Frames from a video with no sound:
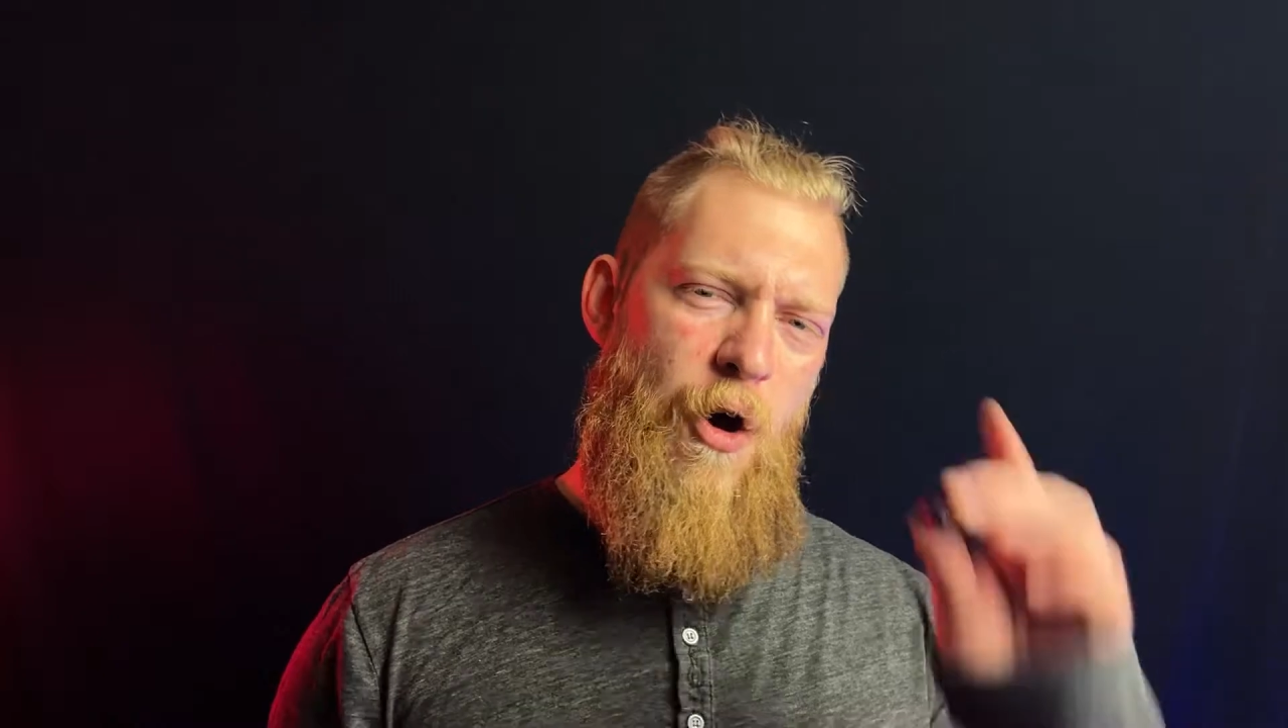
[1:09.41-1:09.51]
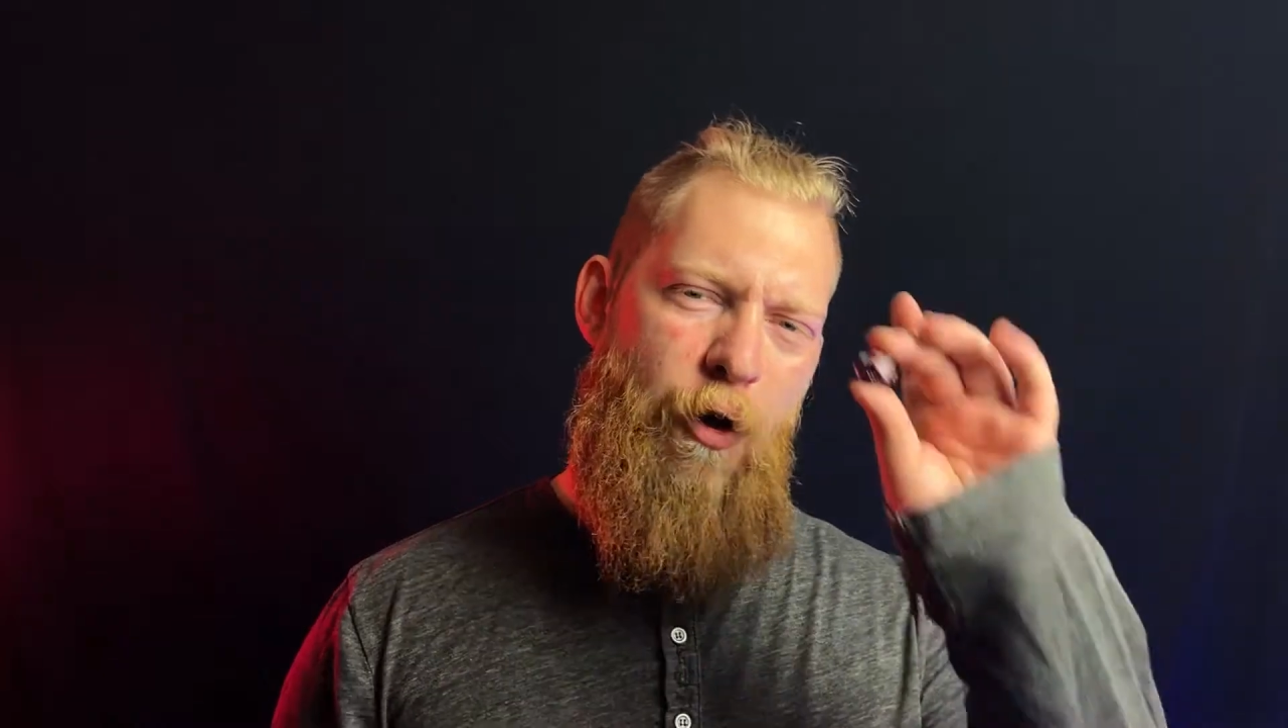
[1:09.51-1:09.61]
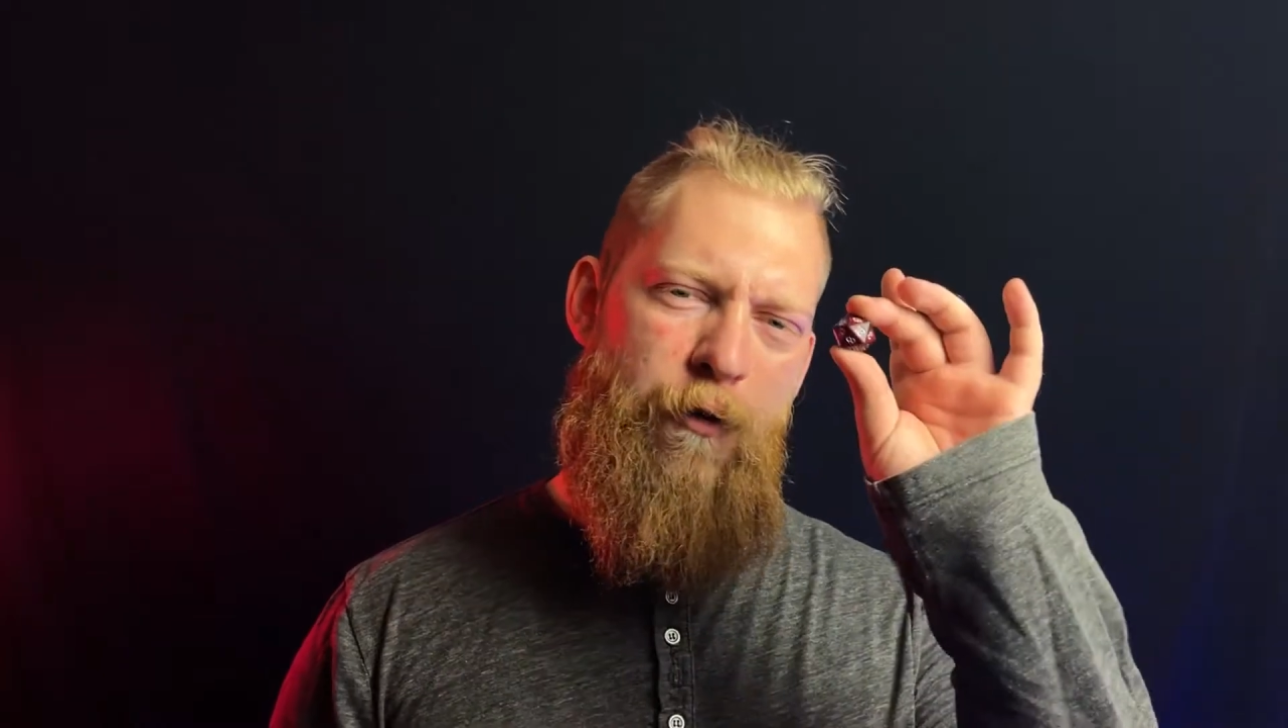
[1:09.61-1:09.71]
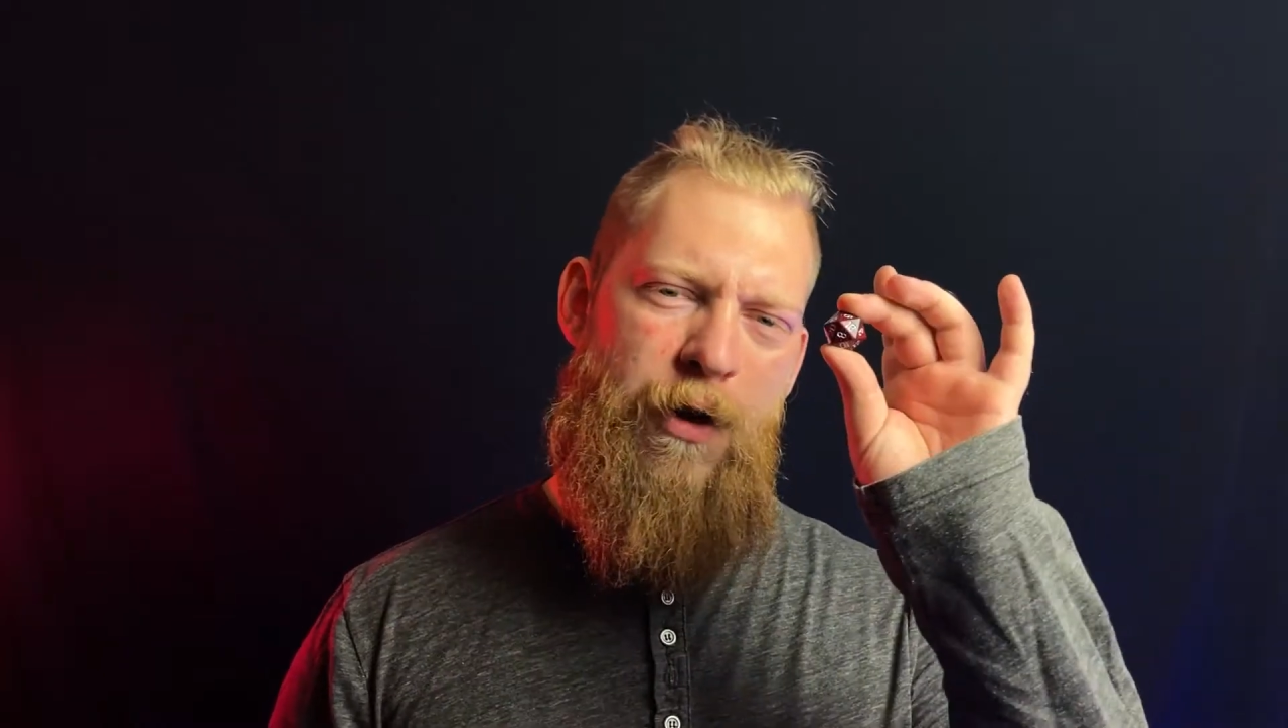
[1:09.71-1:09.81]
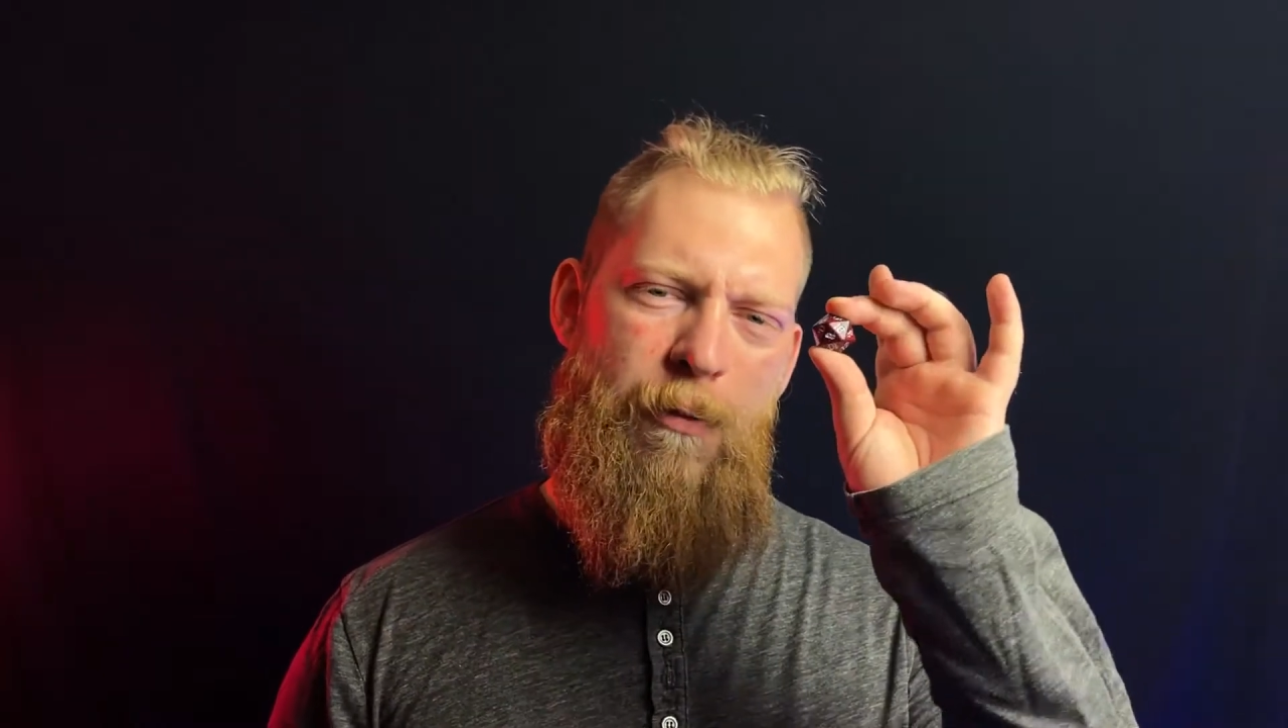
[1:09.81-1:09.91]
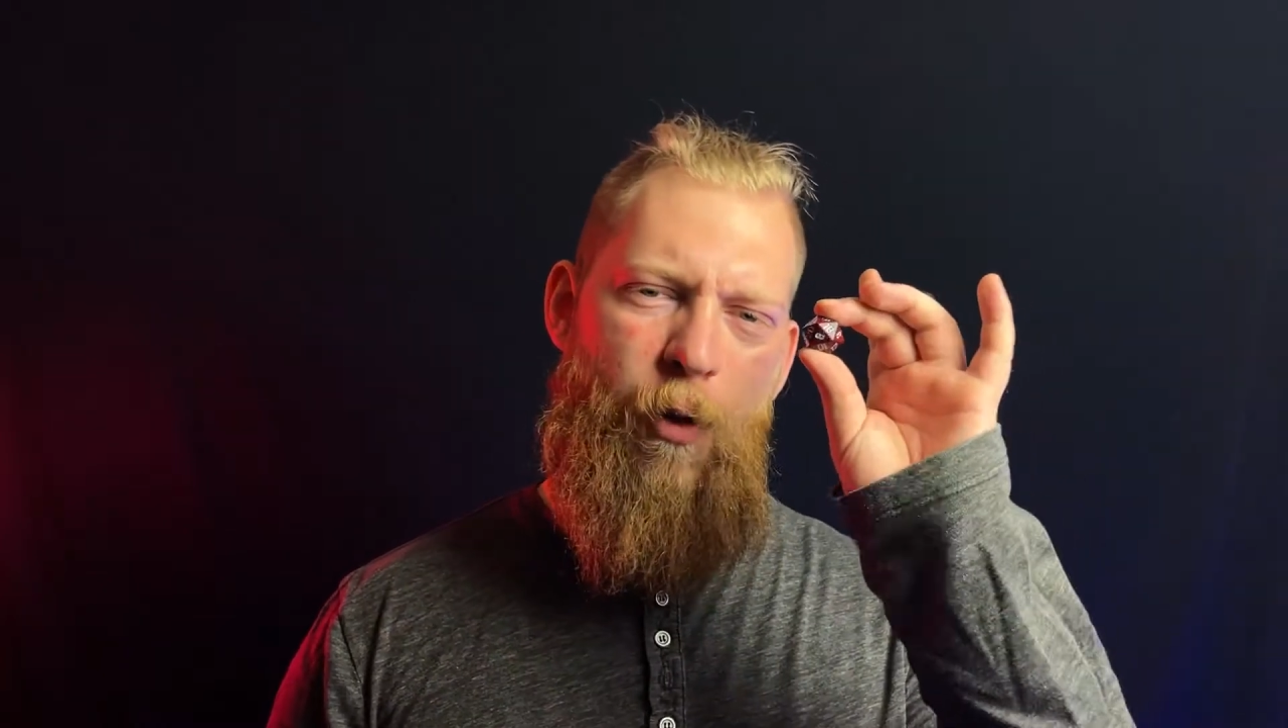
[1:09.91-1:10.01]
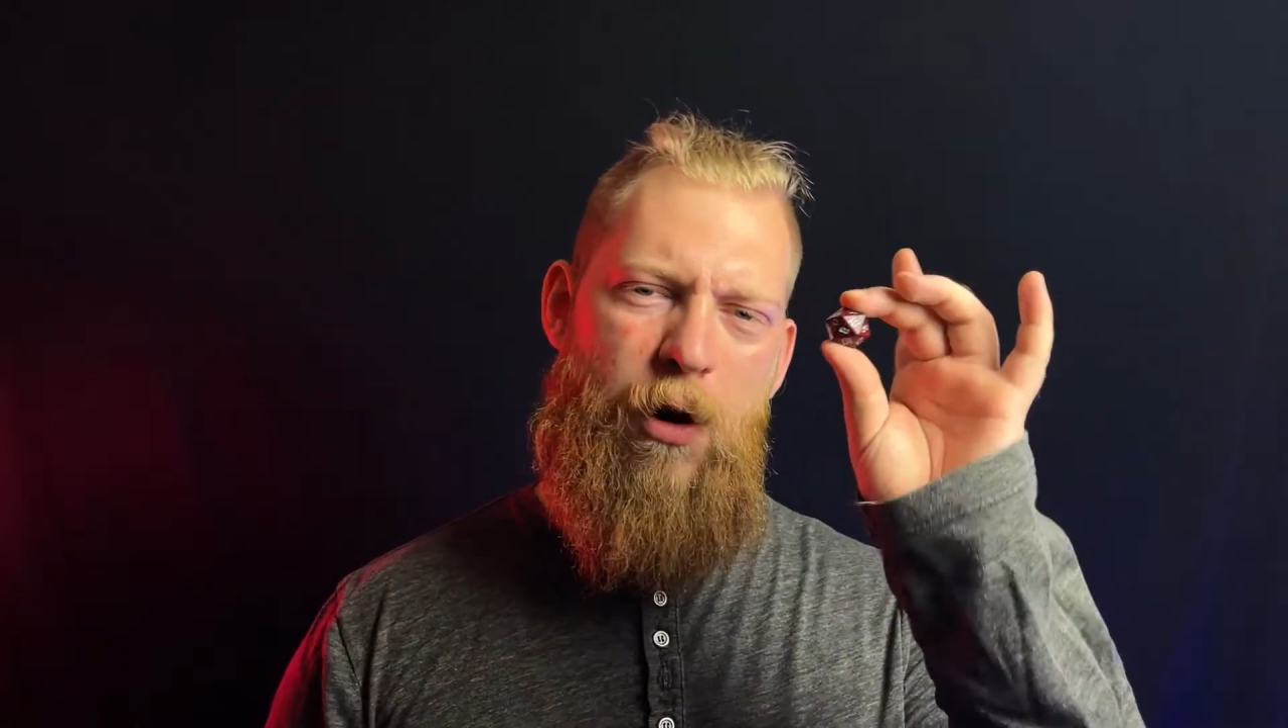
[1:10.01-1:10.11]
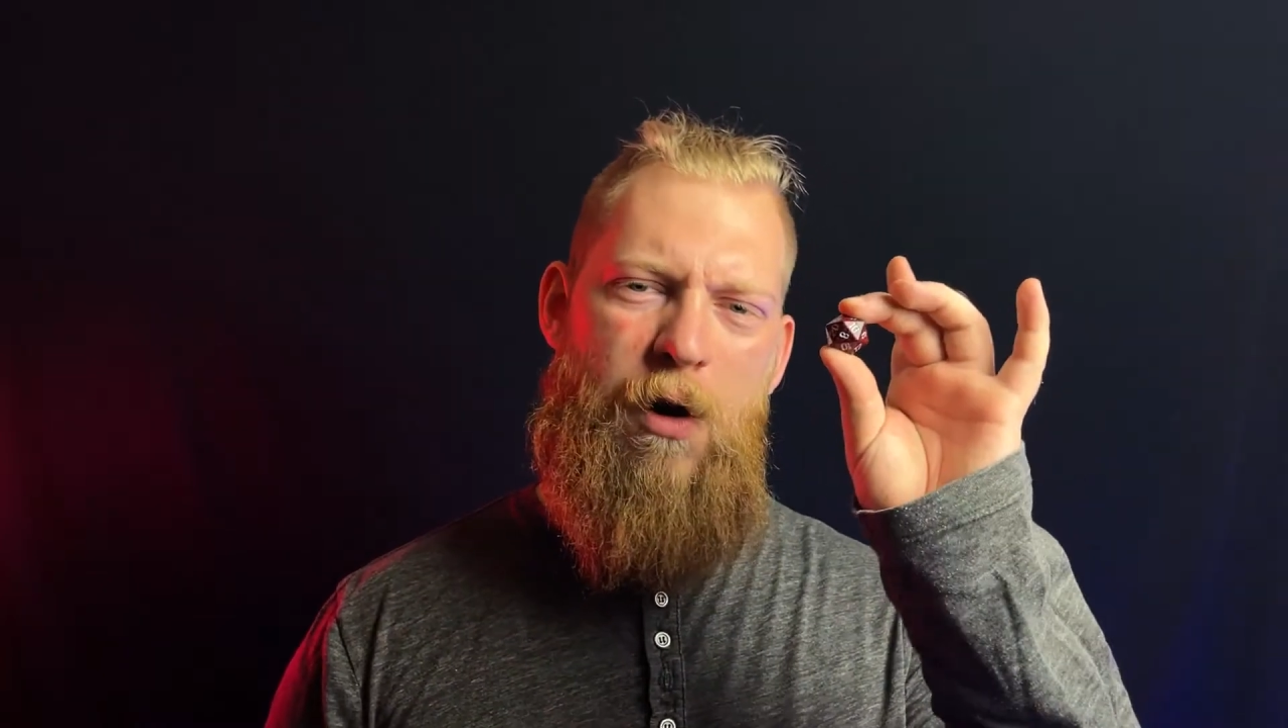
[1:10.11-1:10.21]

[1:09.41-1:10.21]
over the more